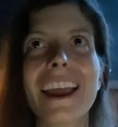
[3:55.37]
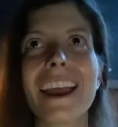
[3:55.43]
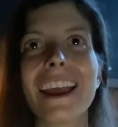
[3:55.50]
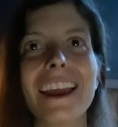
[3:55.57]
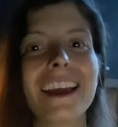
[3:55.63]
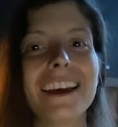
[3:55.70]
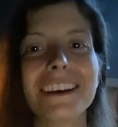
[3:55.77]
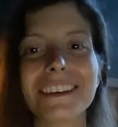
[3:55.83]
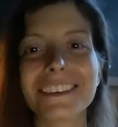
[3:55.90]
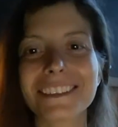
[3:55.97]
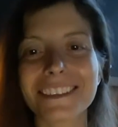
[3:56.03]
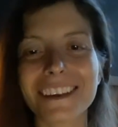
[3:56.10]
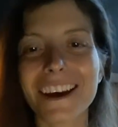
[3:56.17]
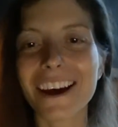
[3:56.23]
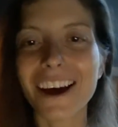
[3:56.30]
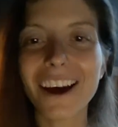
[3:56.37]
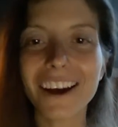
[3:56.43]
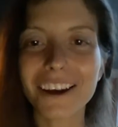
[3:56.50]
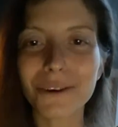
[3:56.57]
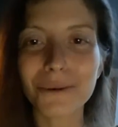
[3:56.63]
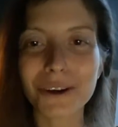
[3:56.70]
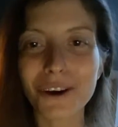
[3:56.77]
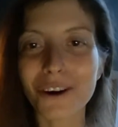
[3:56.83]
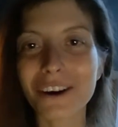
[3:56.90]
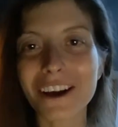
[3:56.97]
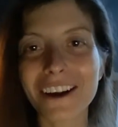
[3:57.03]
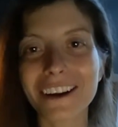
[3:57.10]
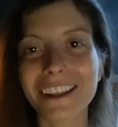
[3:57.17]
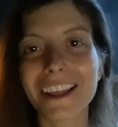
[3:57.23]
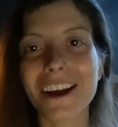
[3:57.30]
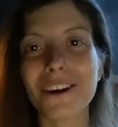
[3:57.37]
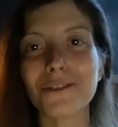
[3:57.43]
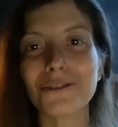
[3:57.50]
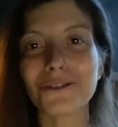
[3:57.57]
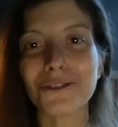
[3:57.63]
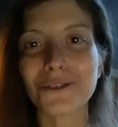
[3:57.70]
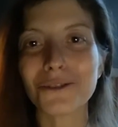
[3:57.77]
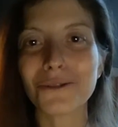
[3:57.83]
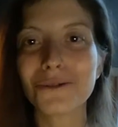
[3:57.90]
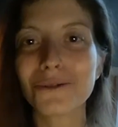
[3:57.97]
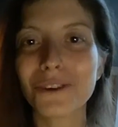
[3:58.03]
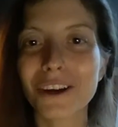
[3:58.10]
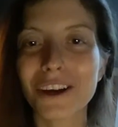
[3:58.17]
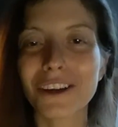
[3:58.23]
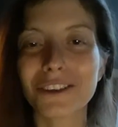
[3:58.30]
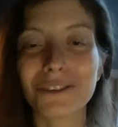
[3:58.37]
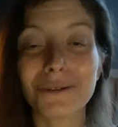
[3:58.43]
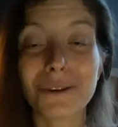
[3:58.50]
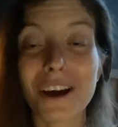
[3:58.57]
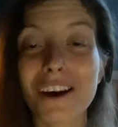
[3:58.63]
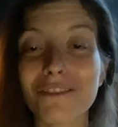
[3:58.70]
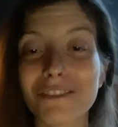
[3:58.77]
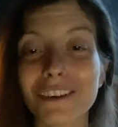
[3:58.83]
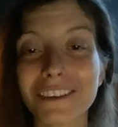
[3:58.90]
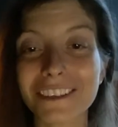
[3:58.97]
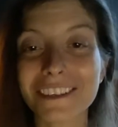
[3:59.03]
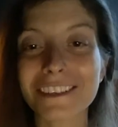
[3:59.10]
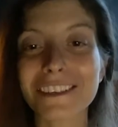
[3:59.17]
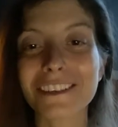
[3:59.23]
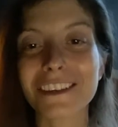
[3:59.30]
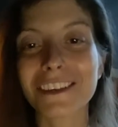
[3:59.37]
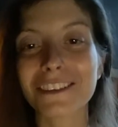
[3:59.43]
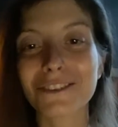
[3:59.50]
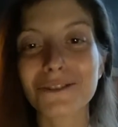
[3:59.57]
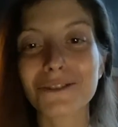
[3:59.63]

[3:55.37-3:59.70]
and we are not allowed to have illness and to